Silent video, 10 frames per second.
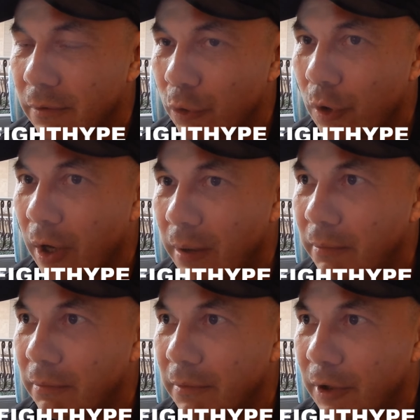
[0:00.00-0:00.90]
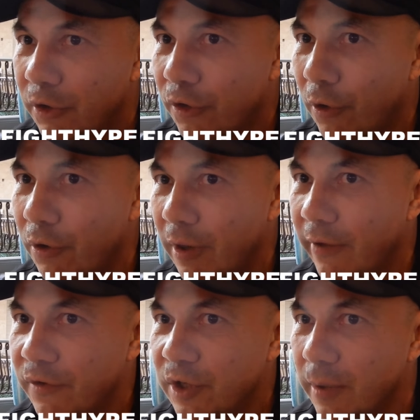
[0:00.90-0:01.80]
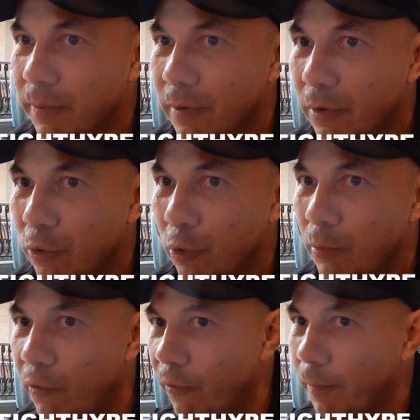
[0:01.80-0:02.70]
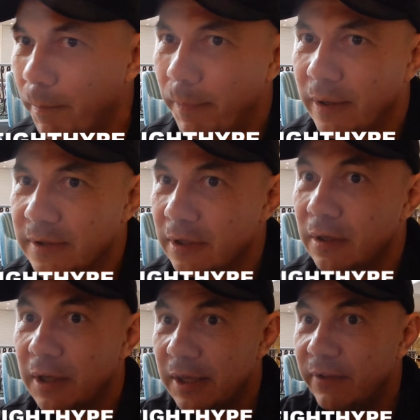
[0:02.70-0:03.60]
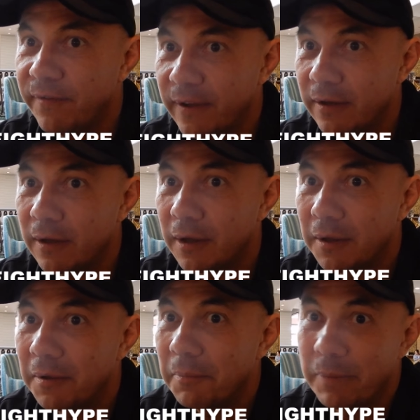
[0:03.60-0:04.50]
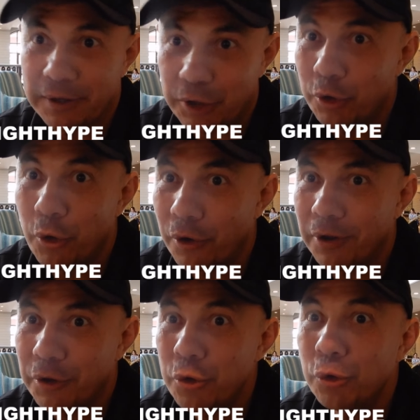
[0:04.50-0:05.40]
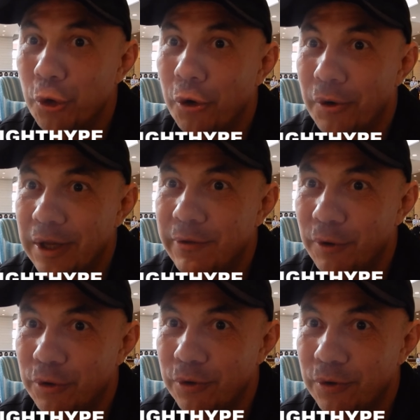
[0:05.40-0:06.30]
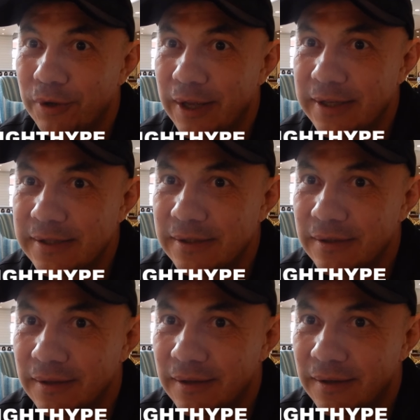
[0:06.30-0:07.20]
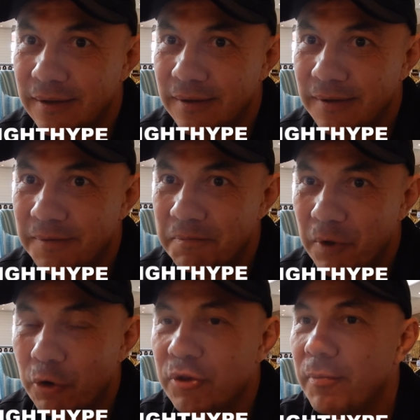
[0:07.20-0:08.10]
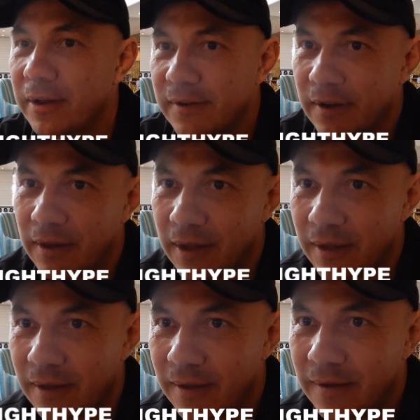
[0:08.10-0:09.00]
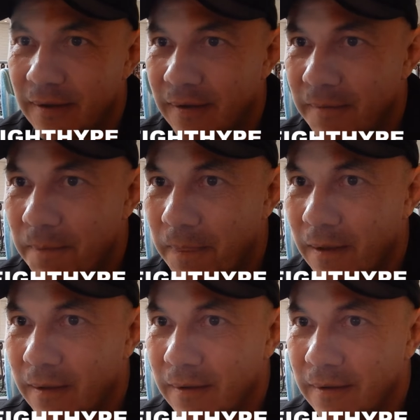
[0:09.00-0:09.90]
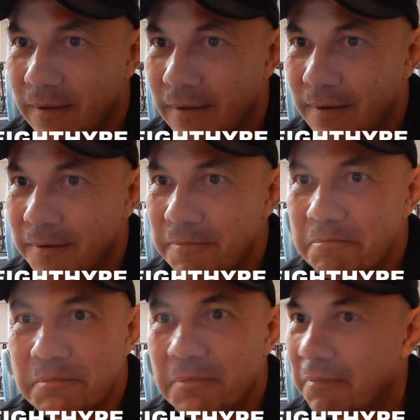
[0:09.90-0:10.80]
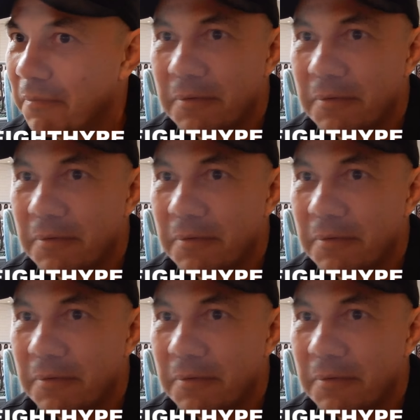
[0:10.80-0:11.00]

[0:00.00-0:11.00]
You come, you throw and left jab, you do move, but he defend. But you know, you know already what to do next. Automatically. And it comes manually.